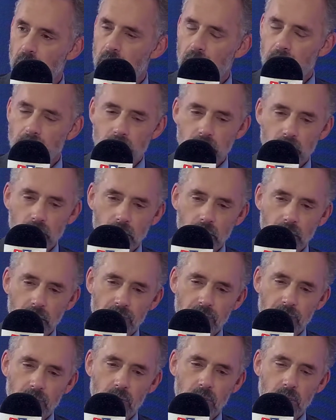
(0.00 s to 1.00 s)
And so
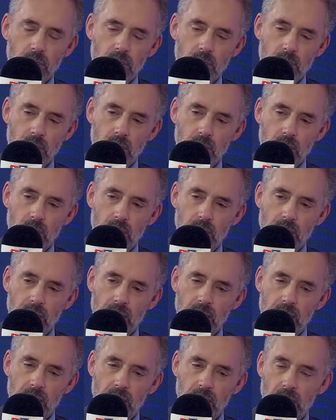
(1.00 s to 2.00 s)
if you look
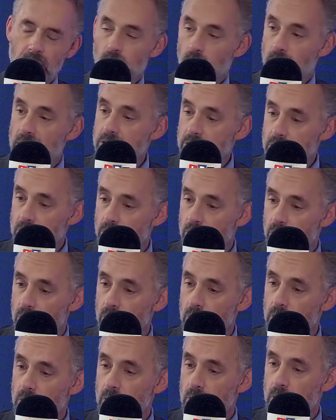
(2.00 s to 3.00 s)
in the Western
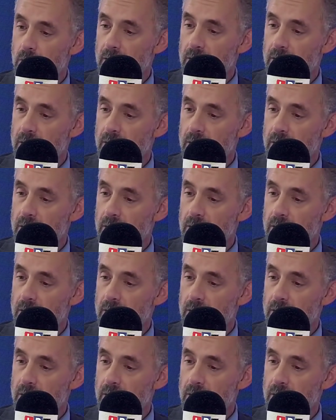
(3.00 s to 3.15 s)
world,